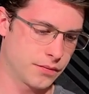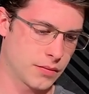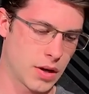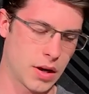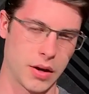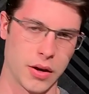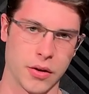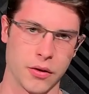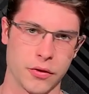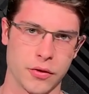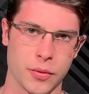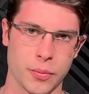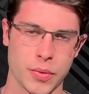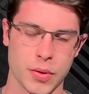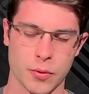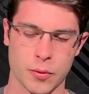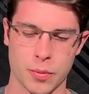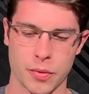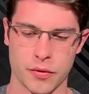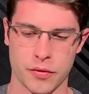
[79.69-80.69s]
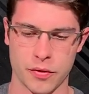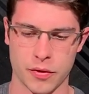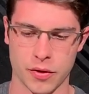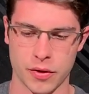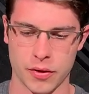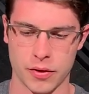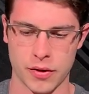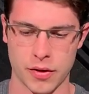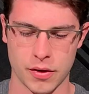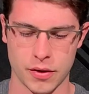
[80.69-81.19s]
I know some people
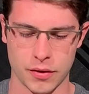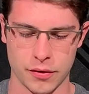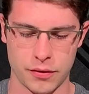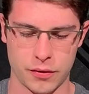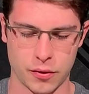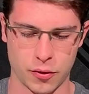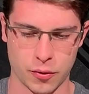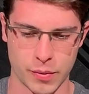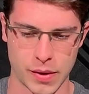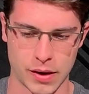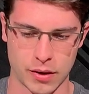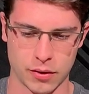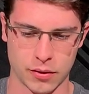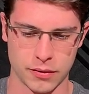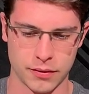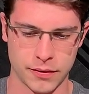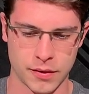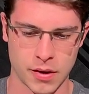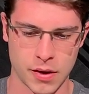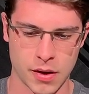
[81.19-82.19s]
prefer a full metal.